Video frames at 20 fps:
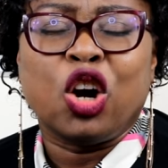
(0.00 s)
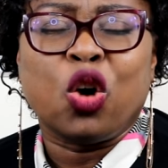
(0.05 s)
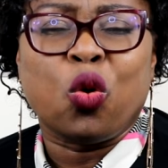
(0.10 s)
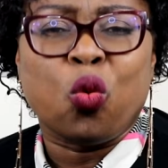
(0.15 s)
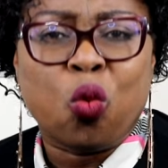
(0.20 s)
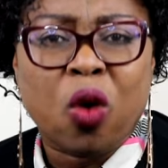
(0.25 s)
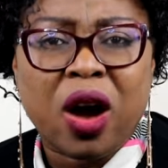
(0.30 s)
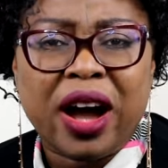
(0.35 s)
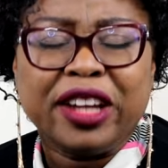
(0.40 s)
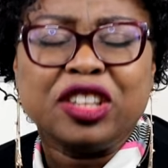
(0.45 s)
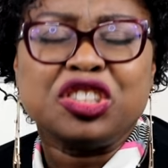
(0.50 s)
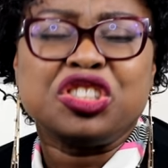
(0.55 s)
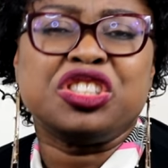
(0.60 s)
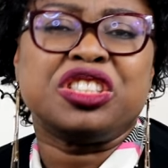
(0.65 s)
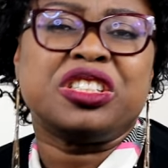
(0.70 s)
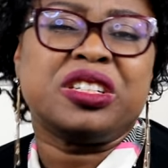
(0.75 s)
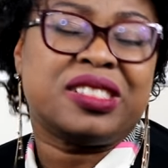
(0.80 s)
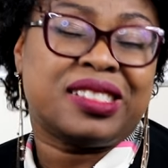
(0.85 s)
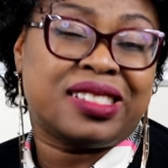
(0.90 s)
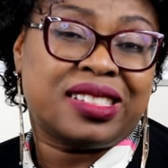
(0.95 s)
Why should
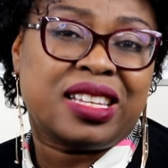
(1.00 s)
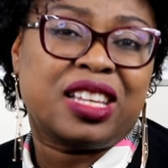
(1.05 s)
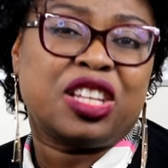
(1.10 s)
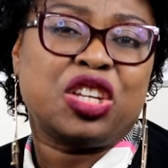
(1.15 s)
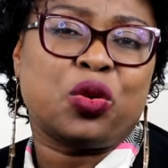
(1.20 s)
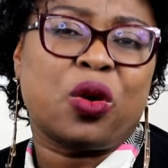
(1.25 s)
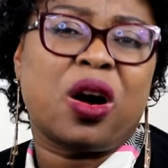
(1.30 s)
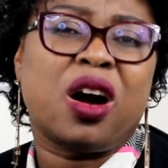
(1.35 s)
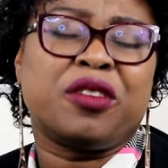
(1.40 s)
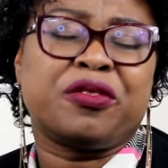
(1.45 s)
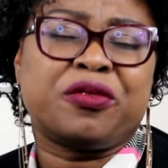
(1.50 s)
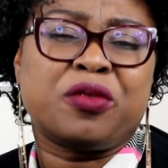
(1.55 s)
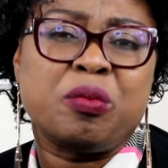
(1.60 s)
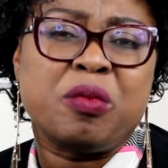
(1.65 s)
they seek you out for